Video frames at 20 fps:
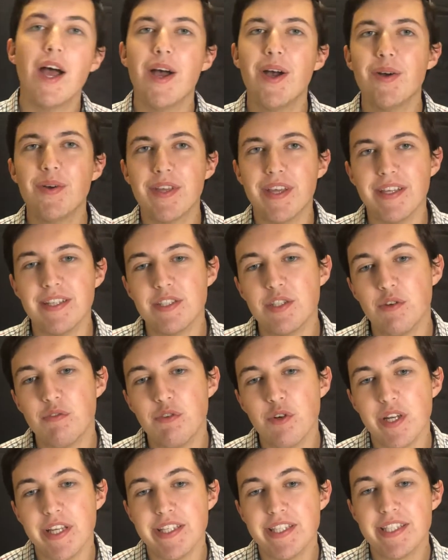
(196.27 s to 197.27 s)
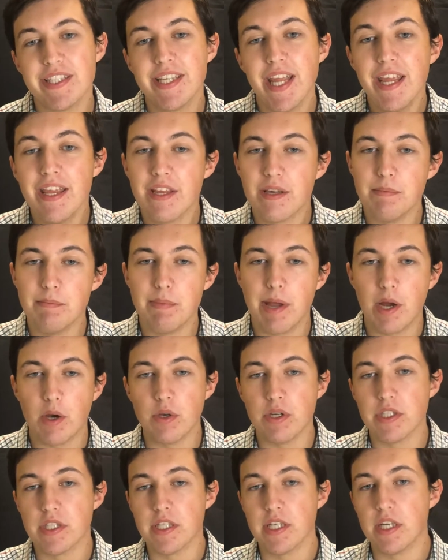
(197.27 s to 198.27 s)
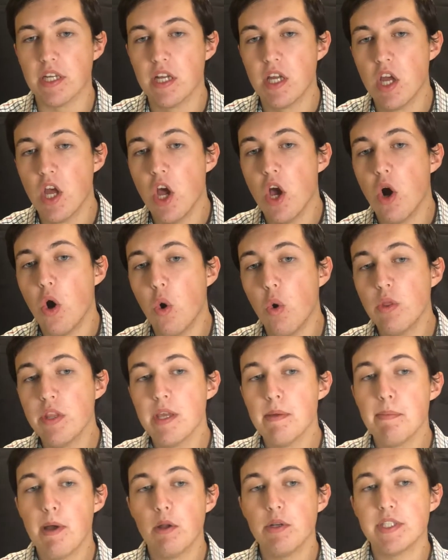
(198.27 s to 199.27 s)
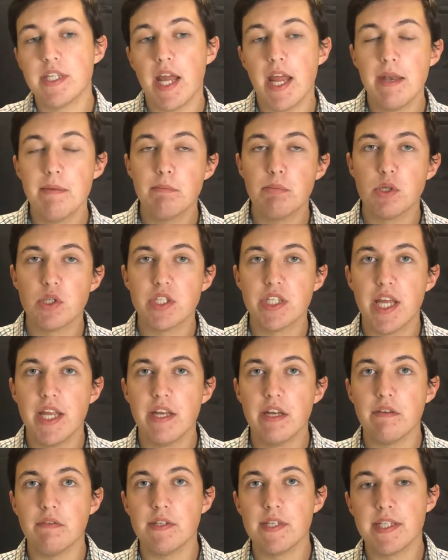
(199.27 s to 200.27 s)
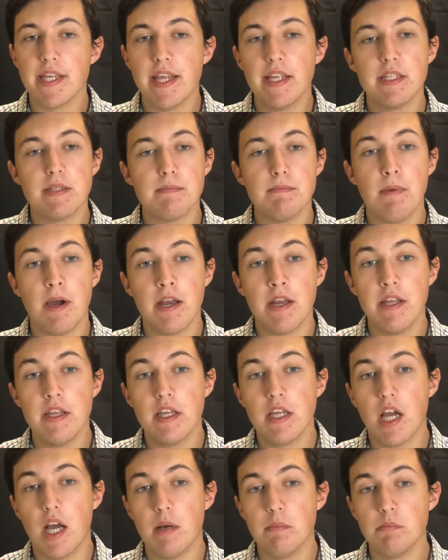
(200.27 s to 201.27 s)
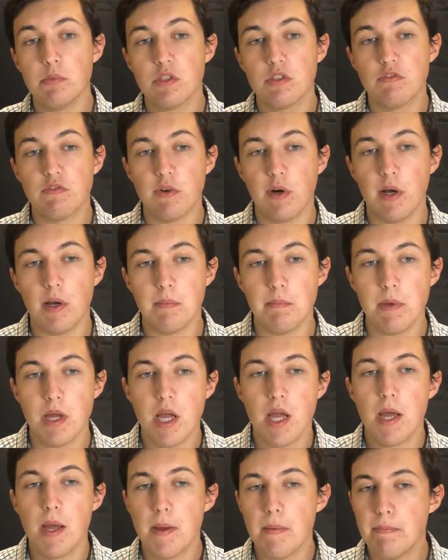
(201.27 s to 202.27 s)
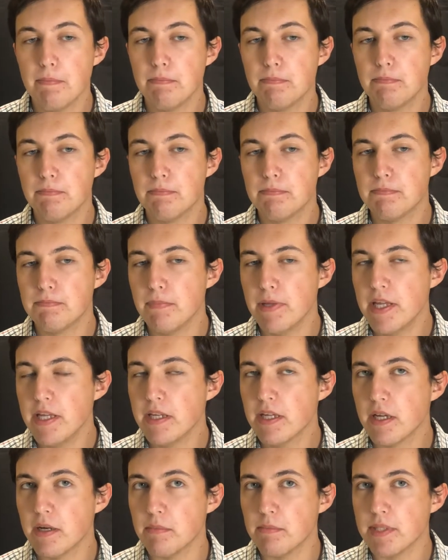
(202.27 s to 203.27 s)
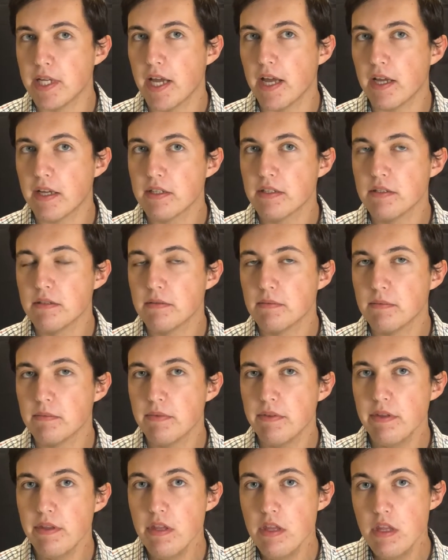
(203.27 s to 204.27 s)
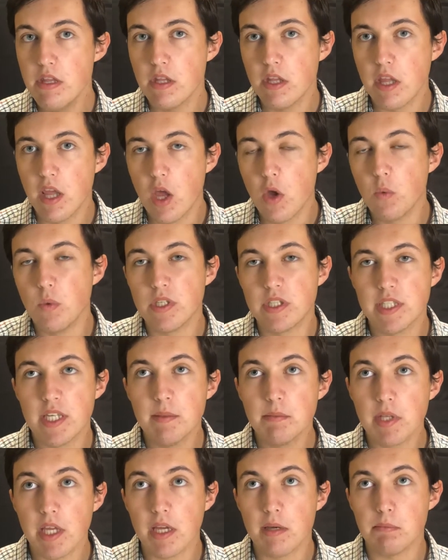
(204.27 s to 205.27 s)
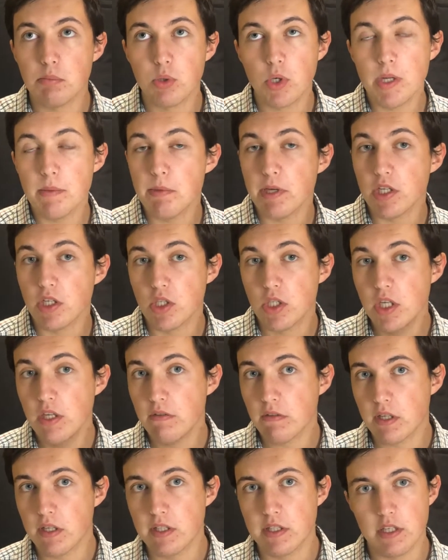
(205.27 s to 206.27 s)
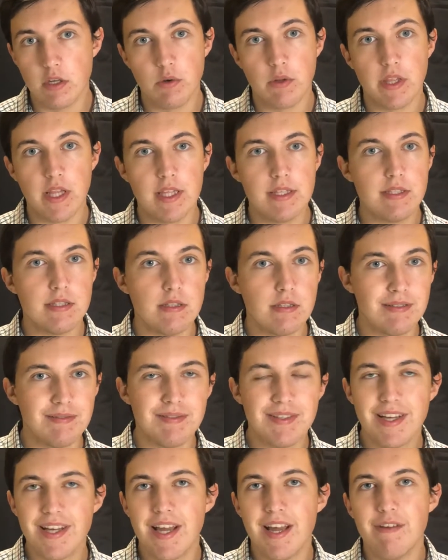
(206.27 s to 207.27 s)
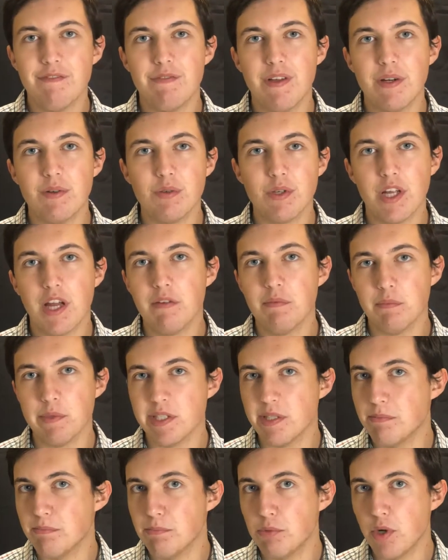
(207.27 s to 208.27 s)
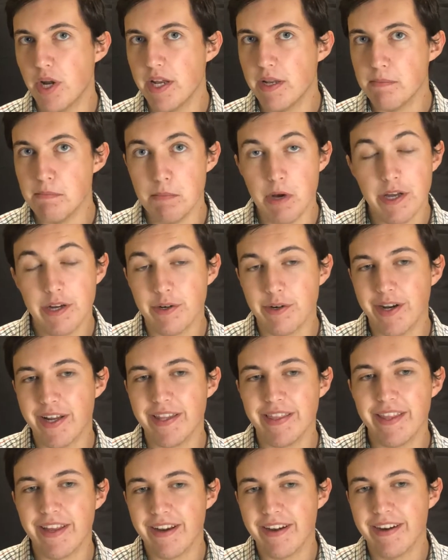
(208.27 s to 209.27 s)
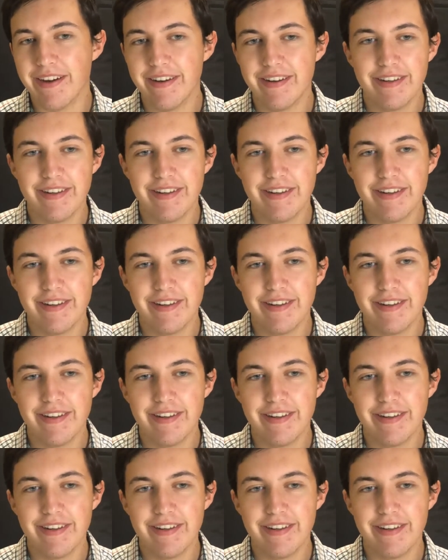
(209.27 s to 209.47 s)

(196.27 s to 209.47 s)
Okay, so for a state comparison, only about 10% of states' money comes from income tax, which seems like a pretty big shift considering that's the federal government's bread and butter right there.